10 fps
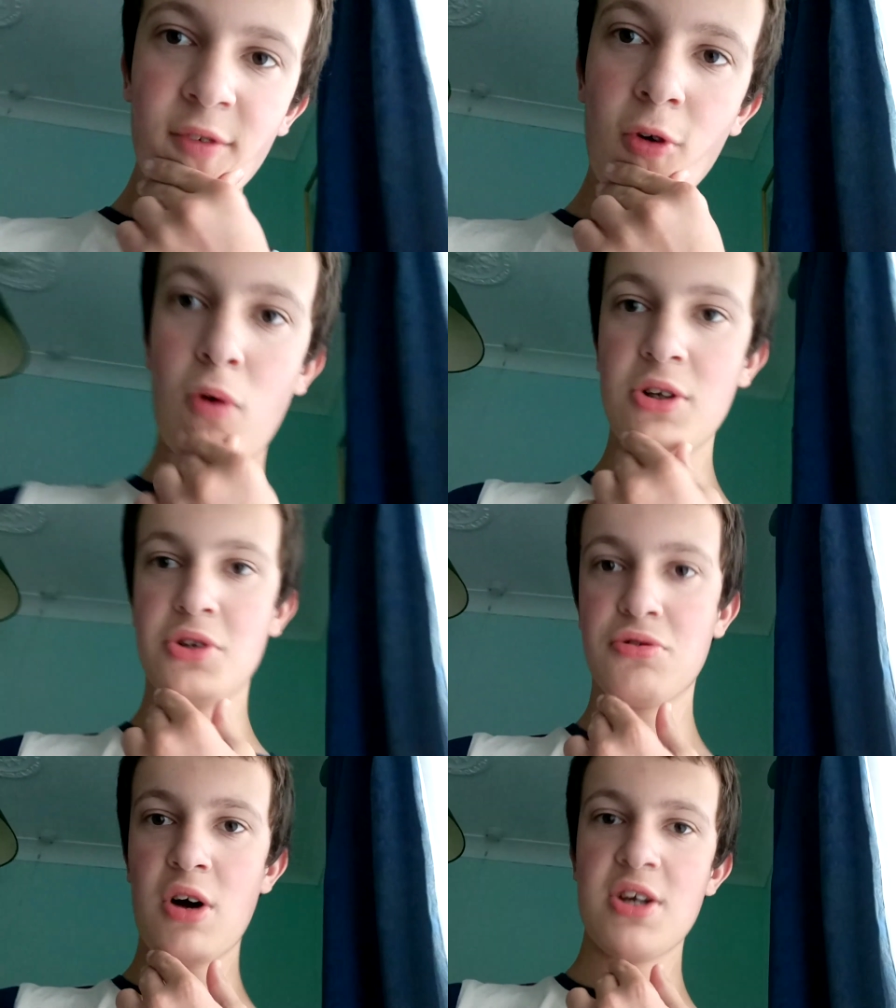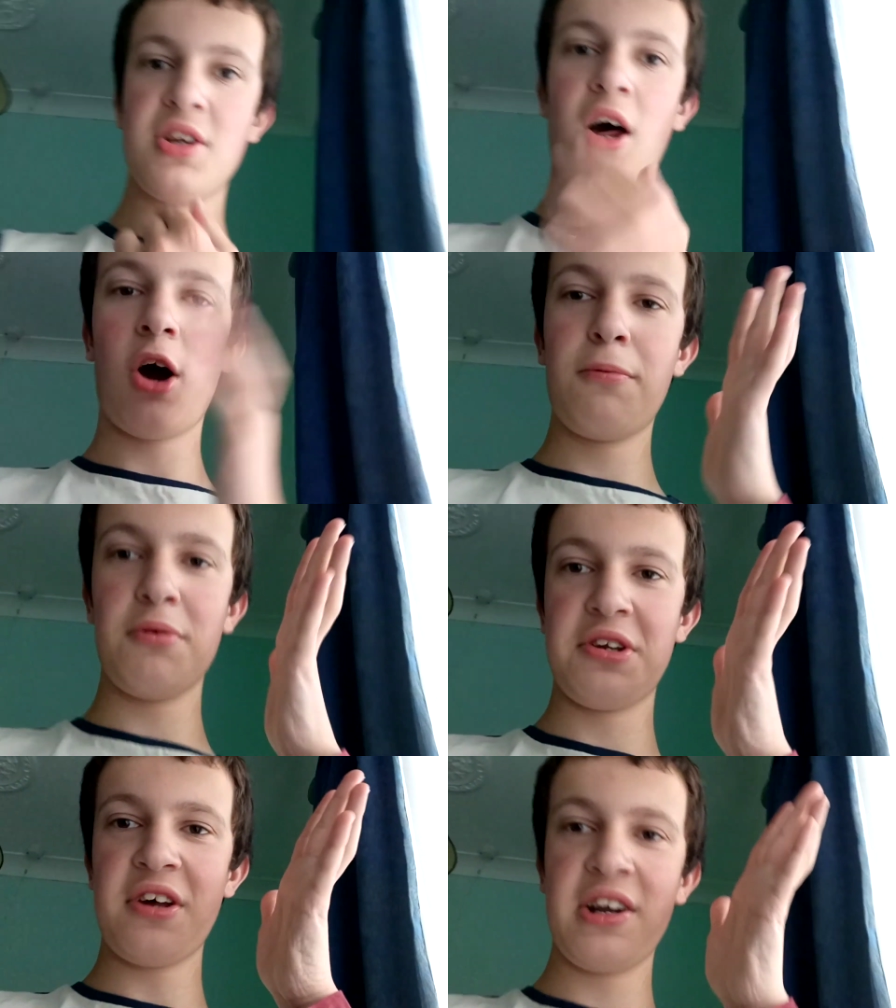Once or twice. I hope
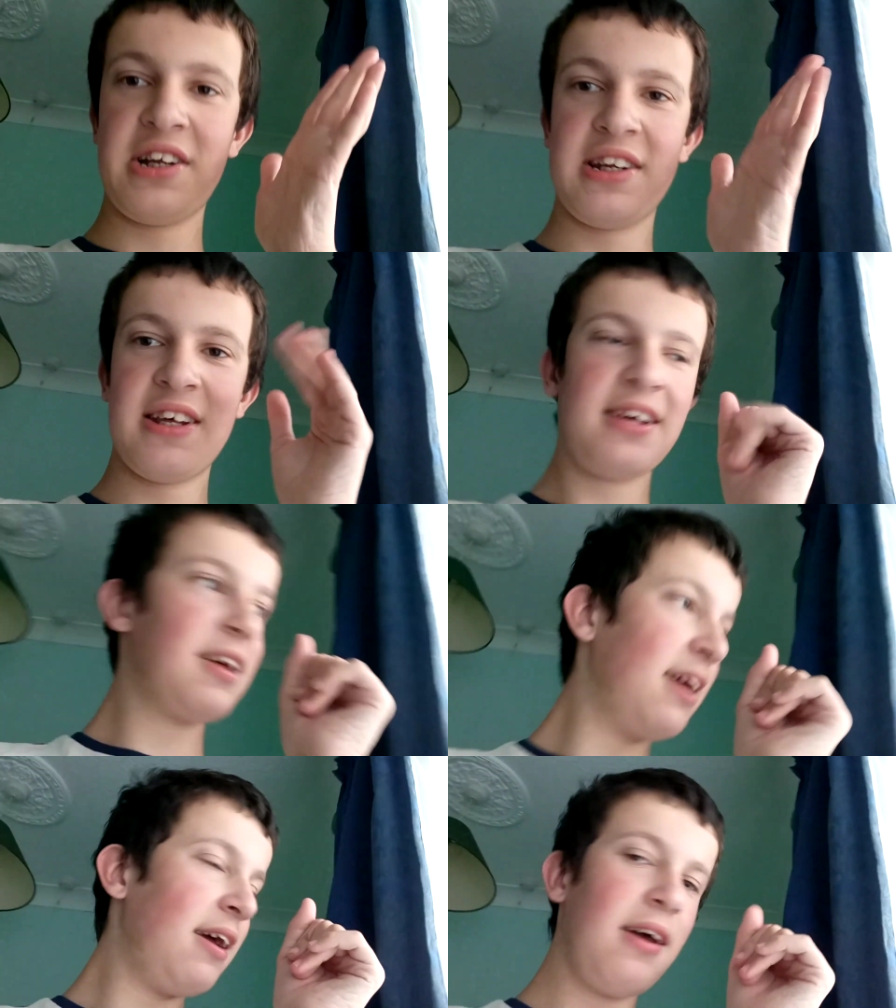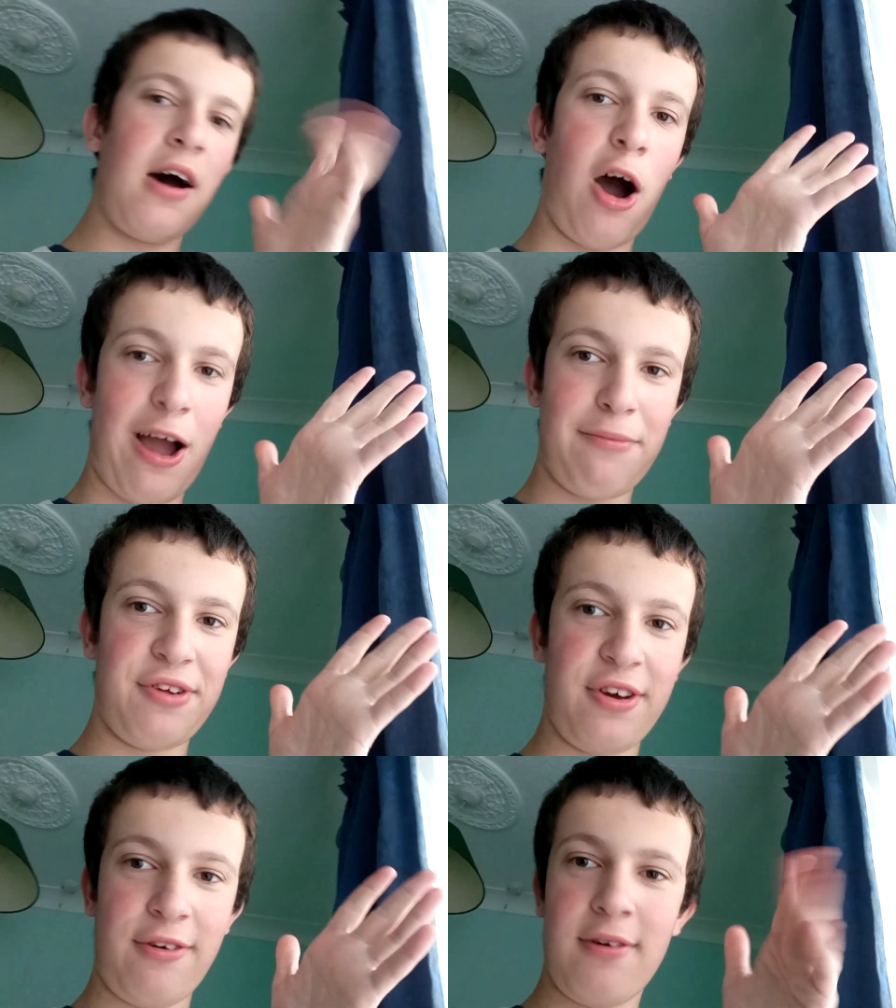you're excited. I am
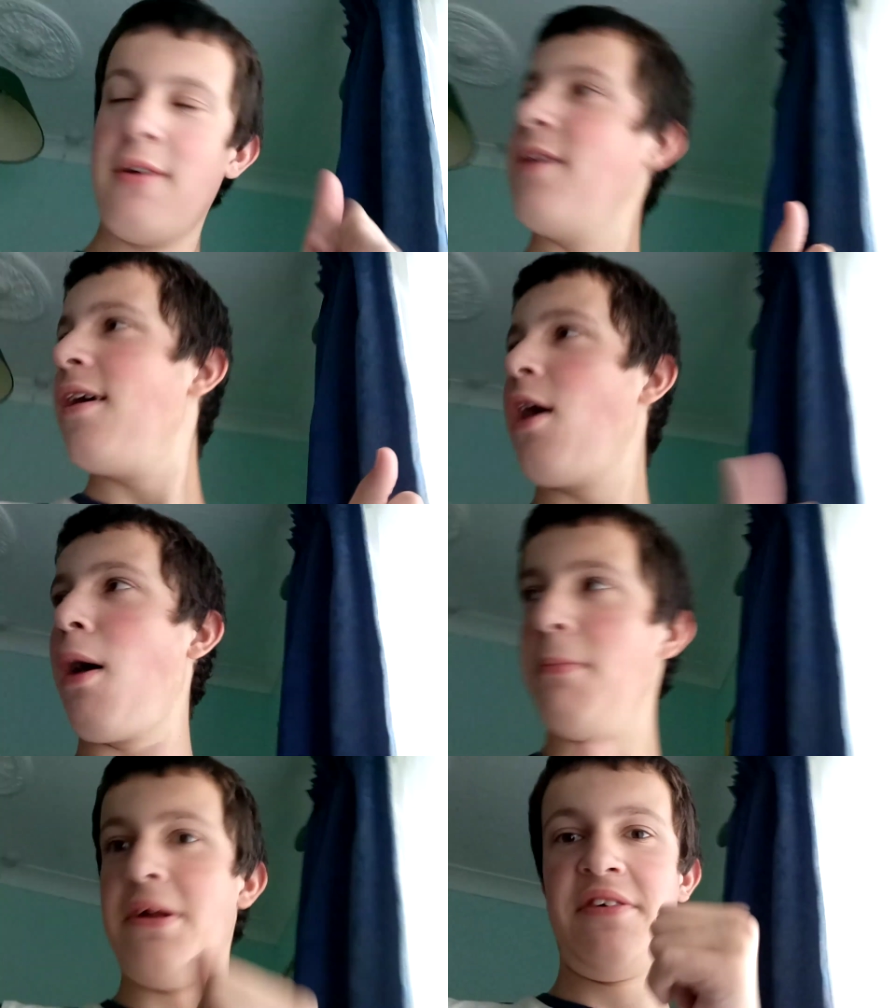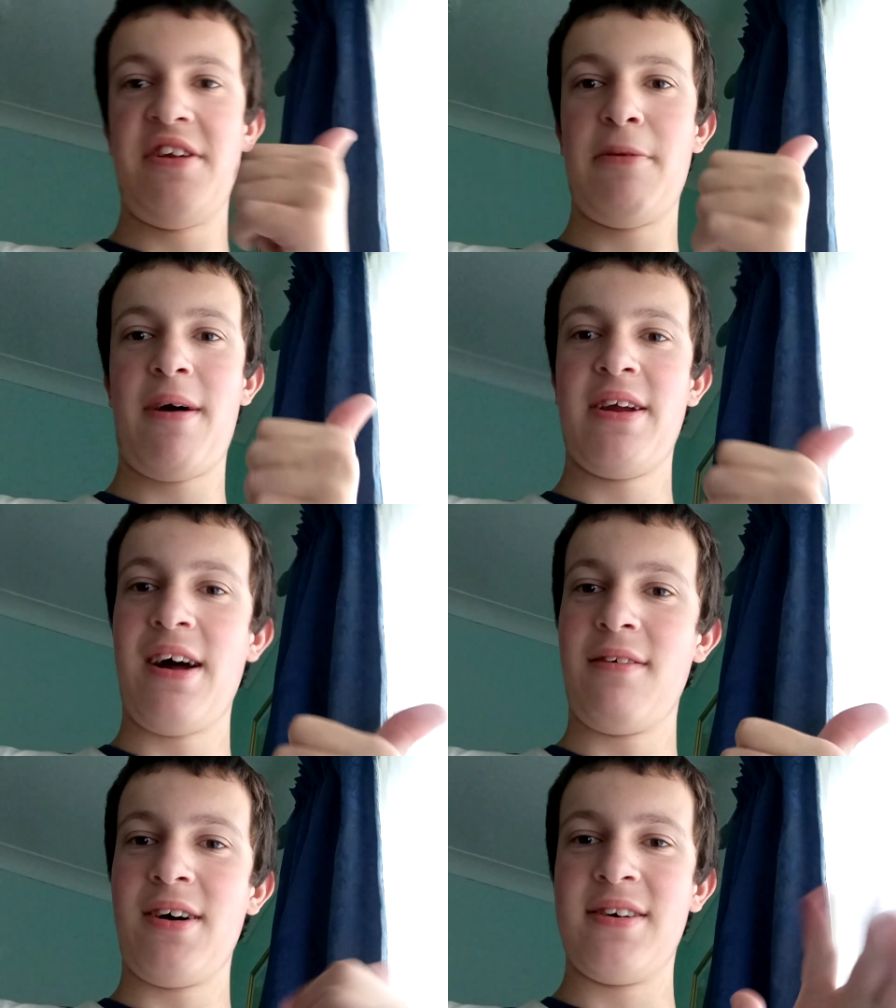too. I'm leaving in about an
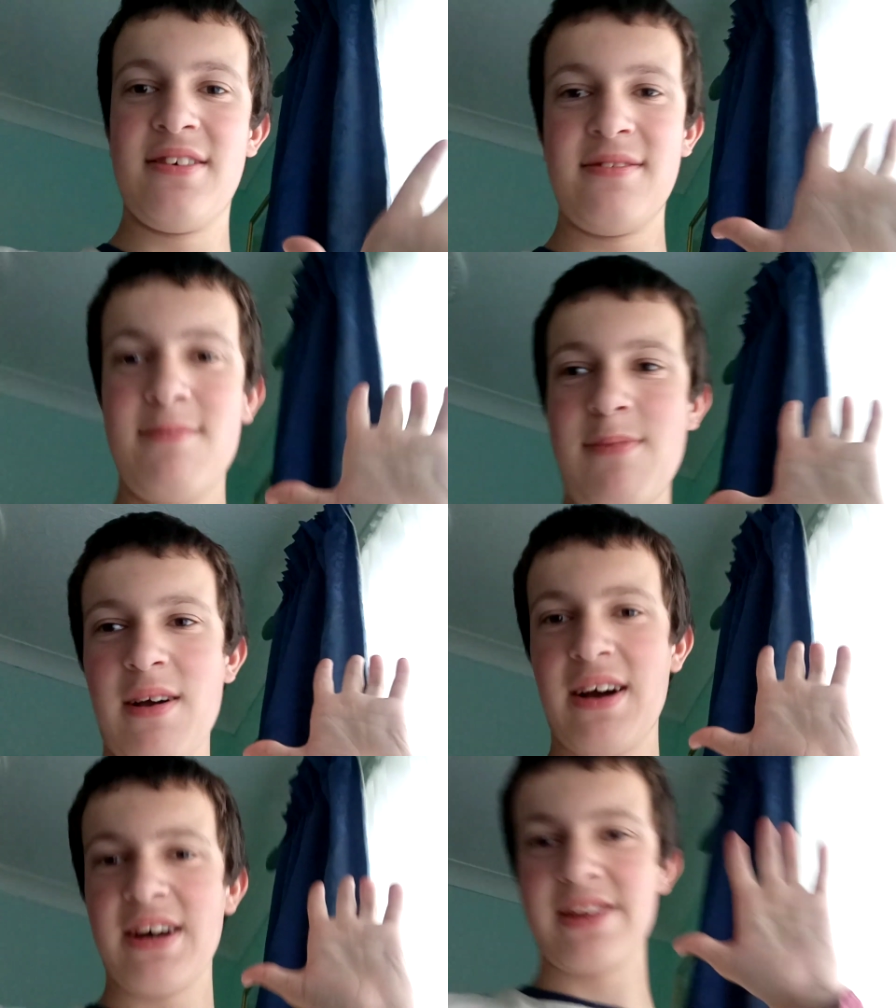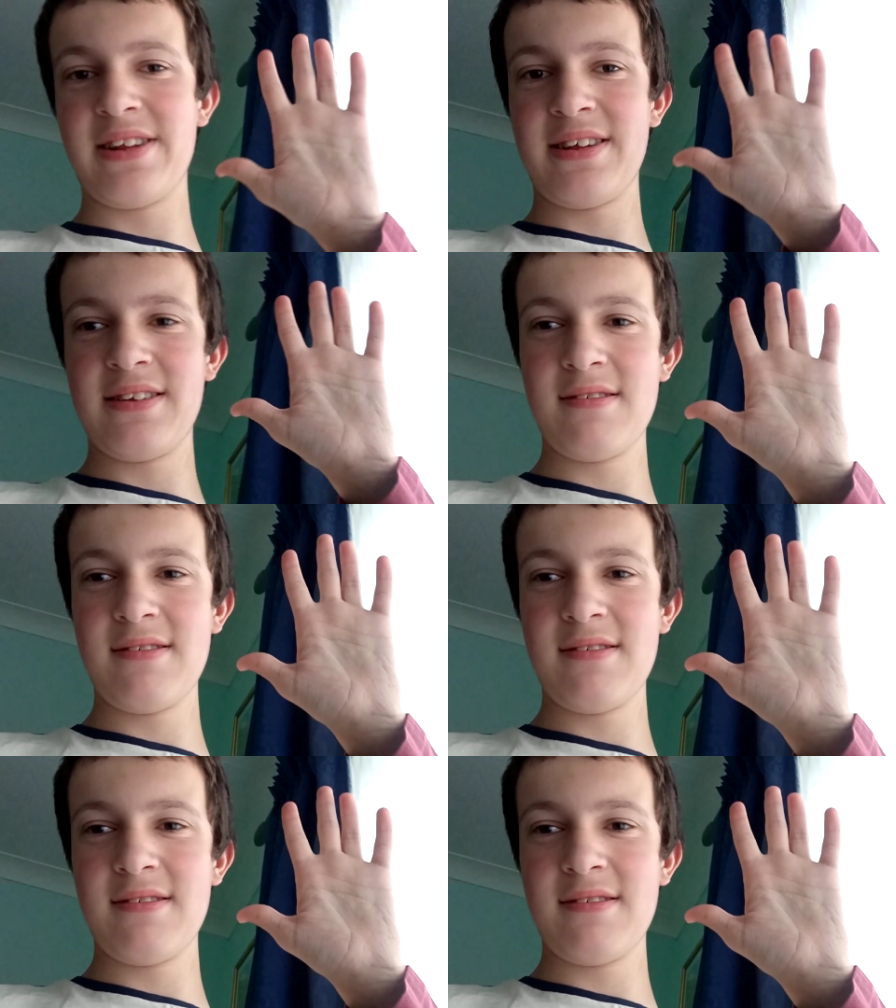hour. Bye, guys.